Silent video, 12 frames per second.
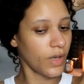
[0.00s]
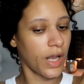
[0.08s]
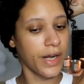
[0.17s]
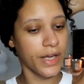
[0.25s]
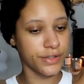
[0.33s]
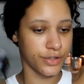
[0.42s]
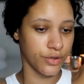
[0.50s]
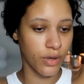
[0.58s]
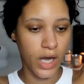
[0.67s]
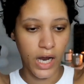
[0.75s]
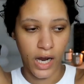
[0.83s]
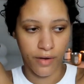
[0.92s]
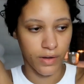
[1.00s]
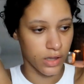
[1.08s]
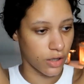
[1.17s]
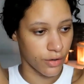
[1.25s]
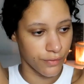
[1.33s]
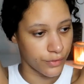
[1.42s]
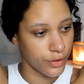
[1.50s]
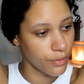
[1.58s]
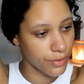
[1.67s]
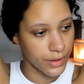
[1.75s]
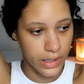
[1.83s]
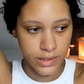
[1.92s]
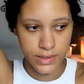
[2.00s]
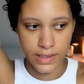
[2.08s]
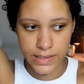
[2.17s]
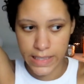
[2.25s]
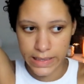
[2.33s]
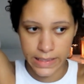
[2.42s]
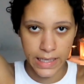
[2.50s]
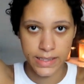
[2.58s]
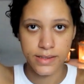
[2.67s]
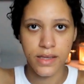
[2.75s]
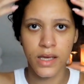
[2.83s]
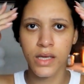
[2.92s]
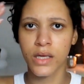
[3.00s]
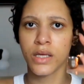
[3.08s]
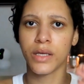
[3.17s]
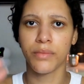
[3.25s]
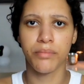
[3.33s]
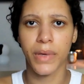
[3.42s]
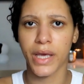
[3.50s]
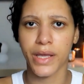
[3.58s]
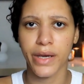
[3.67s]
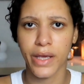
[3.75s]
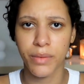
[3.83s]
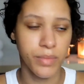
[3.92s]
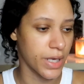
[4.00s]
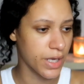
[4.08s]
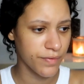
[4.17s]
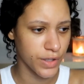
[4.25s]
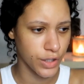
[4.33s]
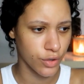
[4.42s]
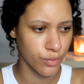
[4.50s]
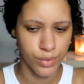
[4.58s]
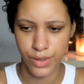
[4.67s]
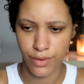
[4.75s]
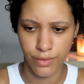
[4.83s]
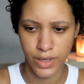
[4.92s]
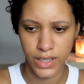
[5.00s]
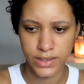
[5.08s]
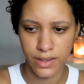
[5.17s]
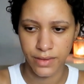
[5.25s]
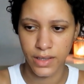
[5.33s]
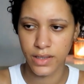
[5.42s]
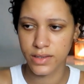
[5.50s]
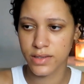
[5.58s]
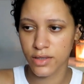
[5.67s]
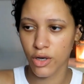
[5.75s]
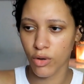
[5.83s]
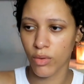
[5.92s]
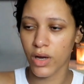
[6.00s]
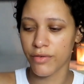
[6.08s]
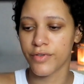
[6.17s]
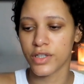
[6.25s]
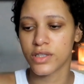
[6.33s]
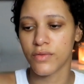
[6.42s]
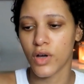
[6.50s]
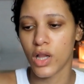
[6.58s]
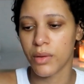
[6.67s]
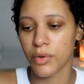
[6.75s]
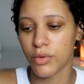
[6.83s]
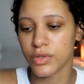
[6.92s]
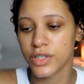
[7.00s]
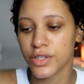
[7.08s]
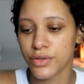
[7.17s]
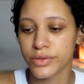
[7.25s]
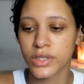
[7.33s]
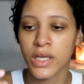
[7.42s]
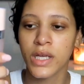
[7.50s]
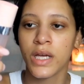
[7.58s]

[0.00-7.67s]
and I do have a lot of new things since I last made a makeup video with you guys, I think. So first of all, I'm going to use